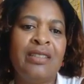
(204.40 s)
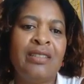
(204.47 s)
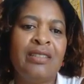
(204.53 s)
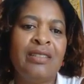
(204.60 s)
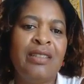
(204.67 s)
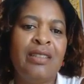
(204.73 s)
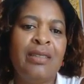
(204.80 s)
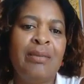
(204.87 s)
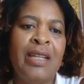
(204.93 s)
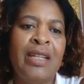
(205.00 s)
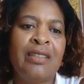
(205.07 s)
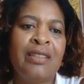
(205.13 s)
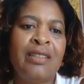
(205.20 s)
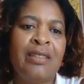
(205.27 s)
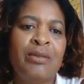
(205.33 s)
team at
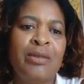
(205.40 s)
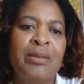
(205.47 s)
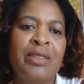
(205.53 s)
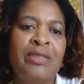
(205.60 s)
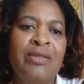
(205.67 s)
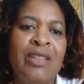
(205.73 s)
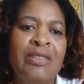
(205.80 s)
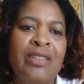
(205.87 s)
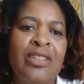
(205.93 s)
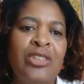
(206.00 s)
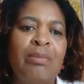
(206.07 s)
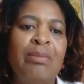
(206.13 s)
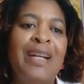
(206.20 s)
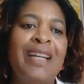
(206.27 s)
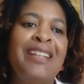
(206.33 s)
the Canadian Women's
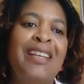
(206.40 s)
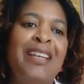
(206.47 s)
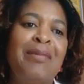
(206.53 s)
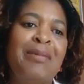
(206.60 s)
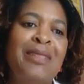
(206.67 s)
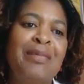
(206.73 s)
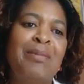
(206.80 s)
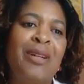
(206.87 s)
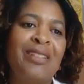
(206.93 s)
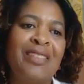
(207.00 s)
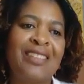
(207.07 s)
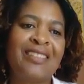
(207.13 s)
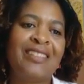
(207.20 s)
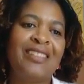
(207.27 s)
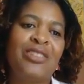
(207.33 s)
Foundation. My name is
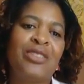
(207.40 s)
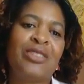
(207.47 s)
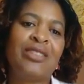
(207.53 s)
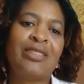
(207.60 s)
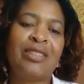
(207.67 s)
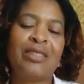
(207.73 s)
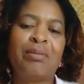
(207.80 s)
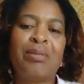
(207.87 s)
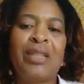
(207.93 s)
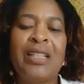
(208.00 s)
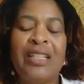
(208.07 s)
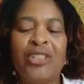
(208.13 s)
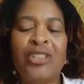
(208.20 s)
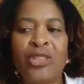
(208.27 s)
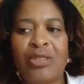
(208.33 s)
Paulette Senior. It's a
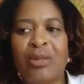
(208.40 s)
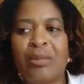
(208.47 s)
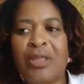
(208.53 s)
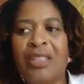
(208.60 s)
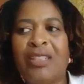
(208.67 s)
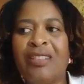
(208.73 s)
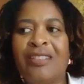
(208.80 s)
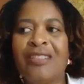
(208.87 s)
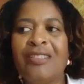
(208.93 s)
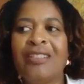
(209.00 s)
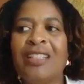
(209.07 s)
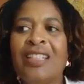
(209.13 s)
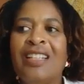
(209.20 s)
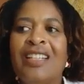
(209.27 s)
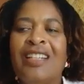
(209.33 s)
pleasure to be here.
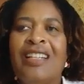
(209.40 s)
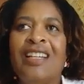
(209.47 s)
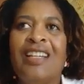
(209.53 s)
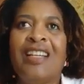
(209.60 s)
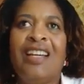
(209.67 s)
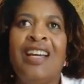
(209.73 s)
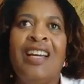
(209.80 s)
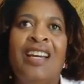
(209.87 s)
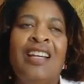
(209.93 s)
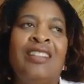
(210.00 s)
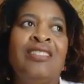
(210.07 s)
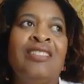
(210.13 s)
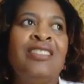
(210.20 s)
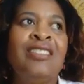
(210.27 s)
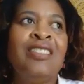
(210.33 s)

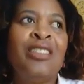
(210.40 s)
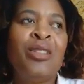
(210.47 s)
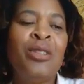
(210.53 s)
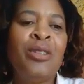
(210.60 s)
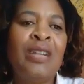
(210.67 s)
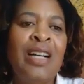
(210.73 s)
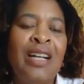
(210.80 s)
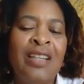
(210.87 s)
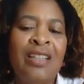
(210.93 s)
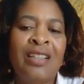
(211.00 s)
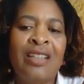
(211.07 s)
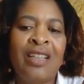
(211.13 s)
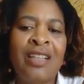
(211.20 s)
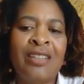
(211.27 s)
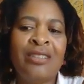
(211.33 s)
And, you know,
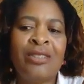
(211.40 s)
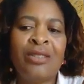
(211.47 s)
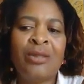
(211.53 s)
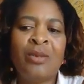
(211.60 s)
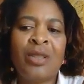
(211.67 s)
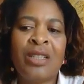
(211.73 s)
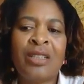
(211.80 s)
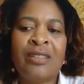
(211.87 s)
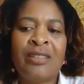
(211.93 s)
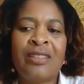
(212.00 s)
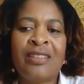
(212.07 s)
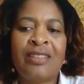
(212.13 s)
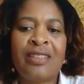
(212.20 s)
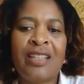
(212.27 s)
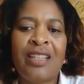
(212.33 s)
I do want to
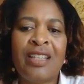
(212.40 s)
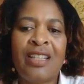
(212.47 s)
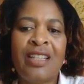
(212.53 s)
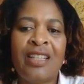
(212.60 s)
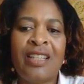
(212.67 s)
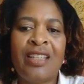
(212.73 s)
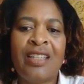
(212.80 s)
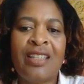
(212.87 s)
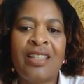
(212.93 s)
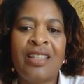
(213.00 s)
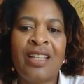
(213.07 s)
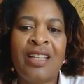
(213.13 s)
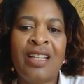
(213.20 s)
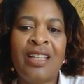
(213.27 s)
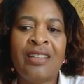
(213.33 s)
say
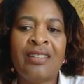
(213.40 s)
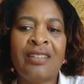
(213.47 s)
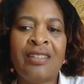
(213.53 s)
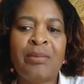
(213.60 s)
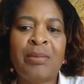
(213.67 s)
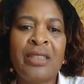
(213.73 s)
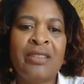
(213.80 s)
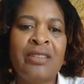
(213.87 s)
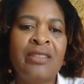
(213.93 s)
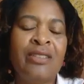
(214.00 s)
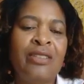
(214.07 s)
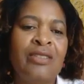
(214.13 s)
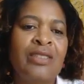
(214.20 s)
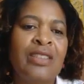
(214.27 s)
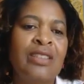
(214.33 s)
that as the
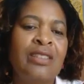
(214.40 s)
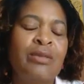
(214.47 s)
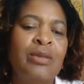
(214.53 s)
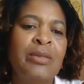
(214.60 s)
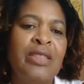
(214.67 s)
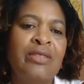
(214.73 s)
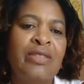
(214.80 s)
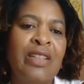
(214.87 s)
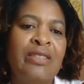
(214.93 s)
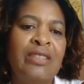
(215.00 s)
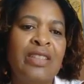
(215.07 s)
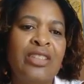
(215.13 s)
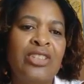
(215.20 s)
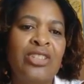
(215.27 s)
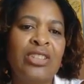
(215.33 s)
presidency of the Canadian Women's
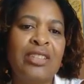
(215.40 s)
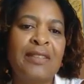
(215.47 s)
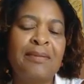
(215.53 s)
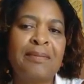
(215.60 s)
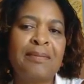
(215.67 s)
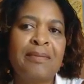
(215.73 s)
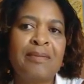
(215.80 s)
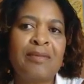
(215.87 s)
Foundation,